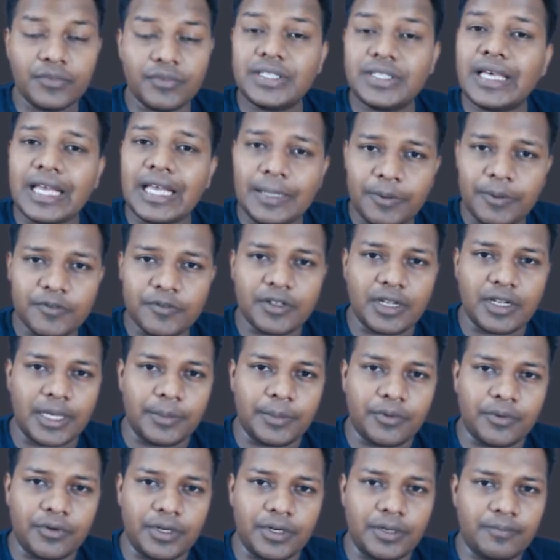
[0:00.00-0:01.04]
with the help of the
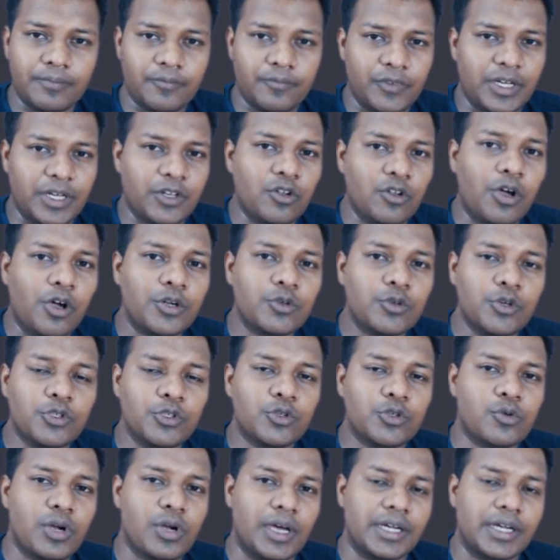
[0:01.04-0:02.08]
library. We are not going
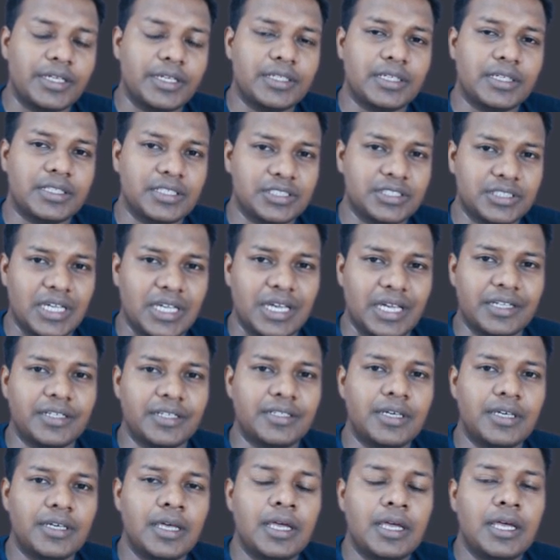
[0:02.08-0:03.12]
to write the
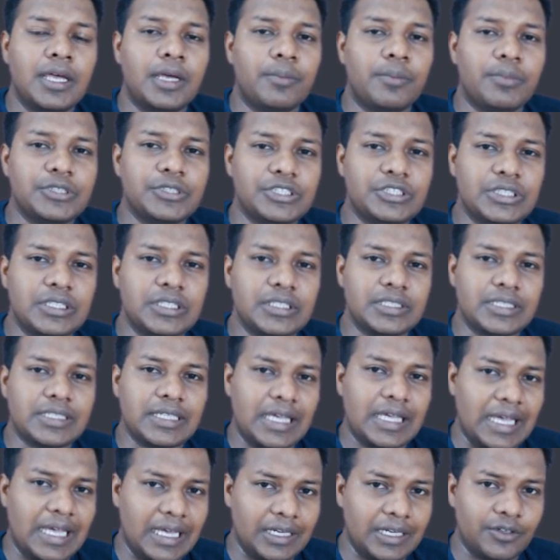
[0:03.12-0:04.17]
standard machine
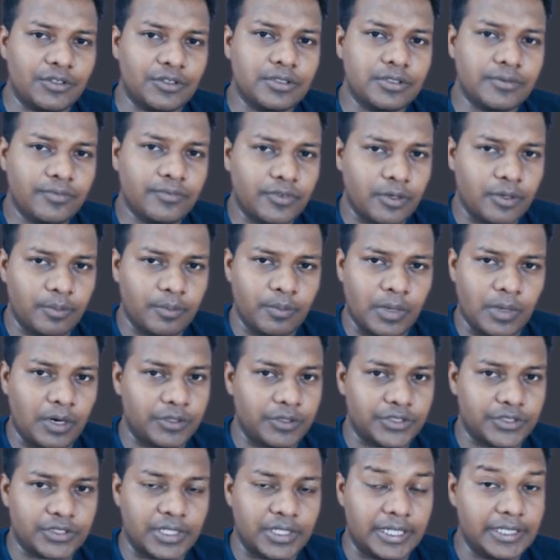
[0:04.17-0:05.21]
learning algorithm from
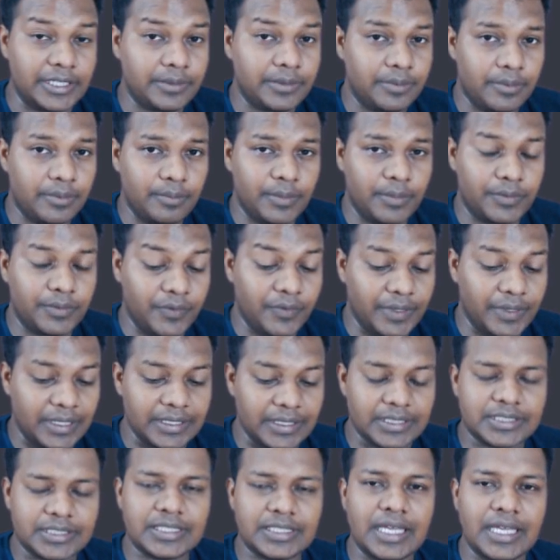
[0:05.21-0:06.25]
our side, but we will
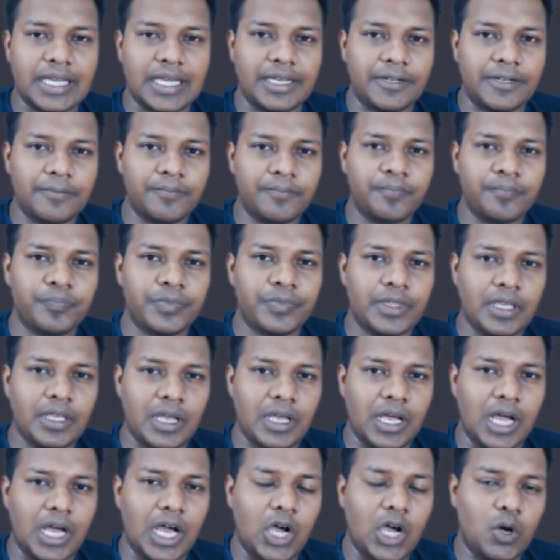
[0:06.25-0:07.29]
understand
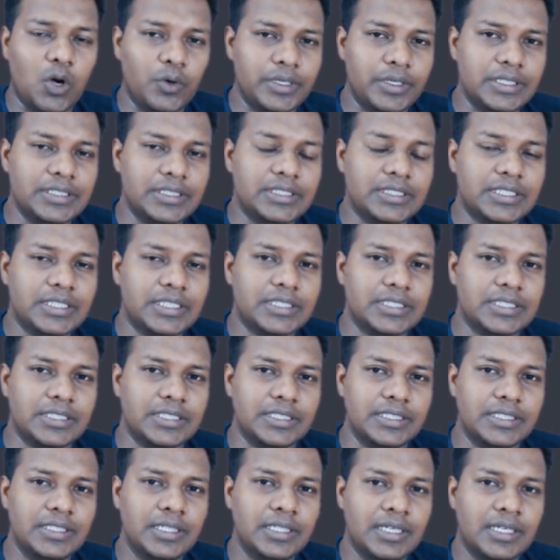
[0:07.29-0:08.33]
how
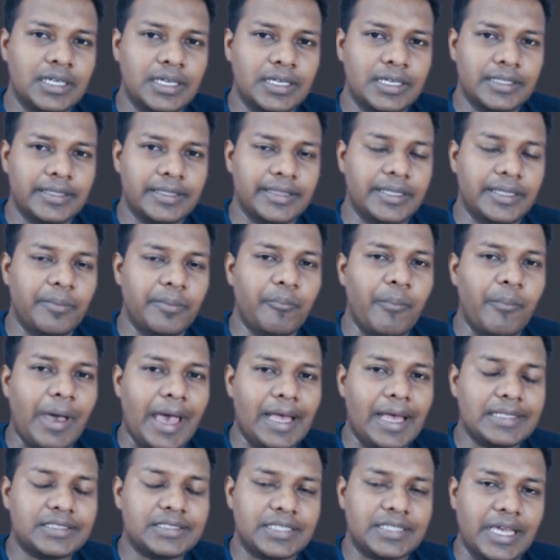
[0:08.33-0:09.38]
internally the
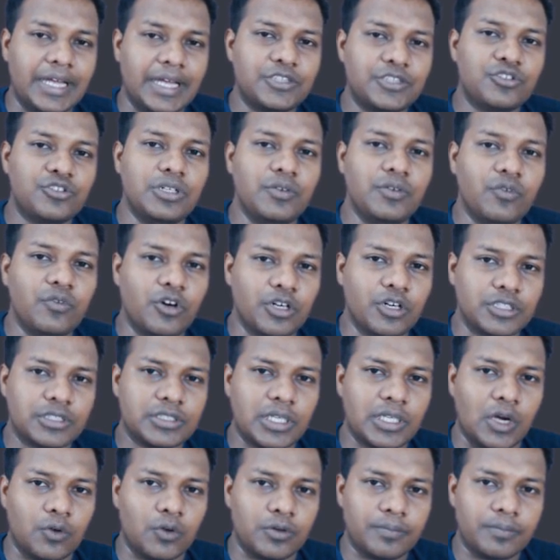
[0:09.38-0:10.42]
maths actually
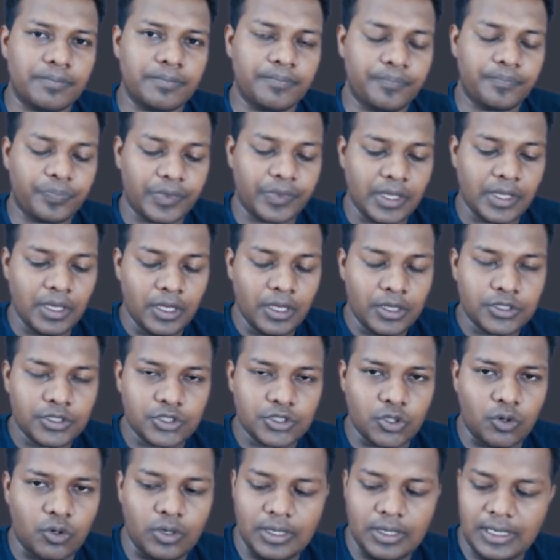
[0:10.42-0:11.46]
works out.
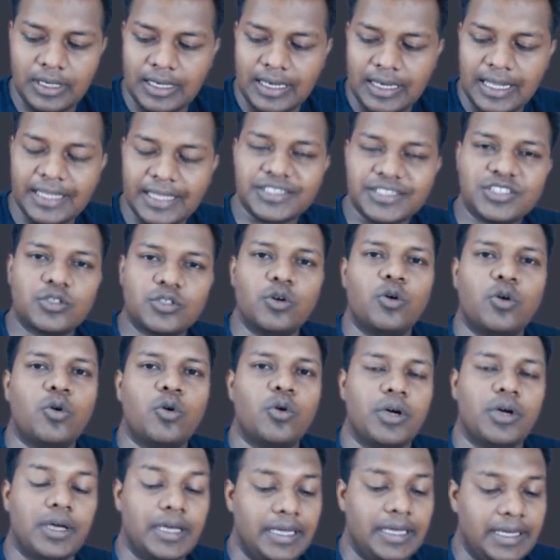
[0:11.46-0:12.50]
So let's
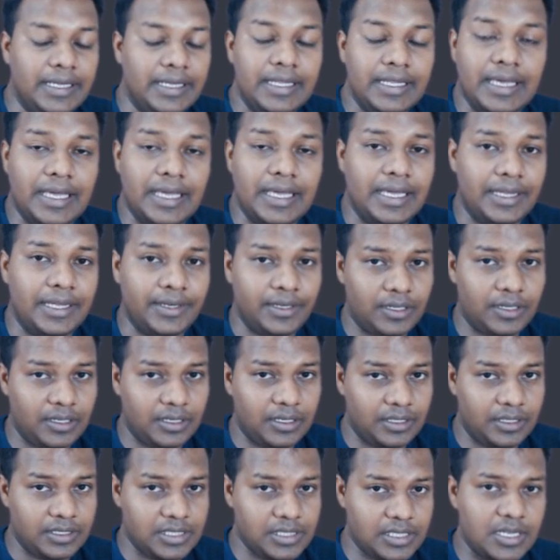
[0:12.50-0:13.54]
go ahead and
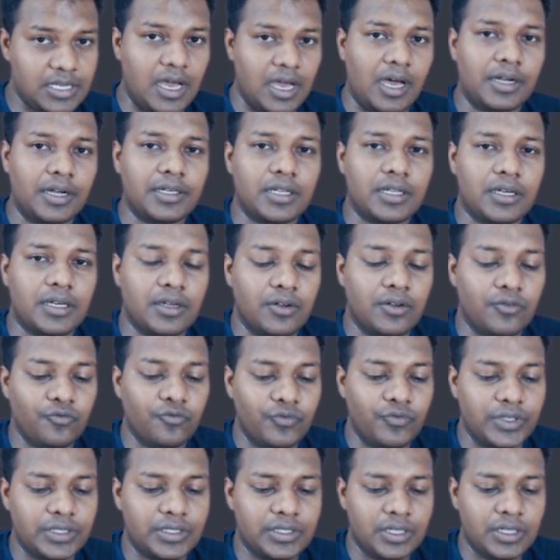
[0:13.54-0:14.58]
start
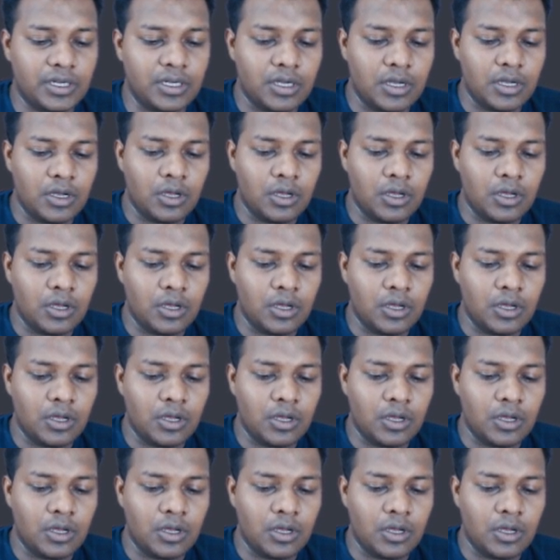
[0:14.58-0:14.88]
with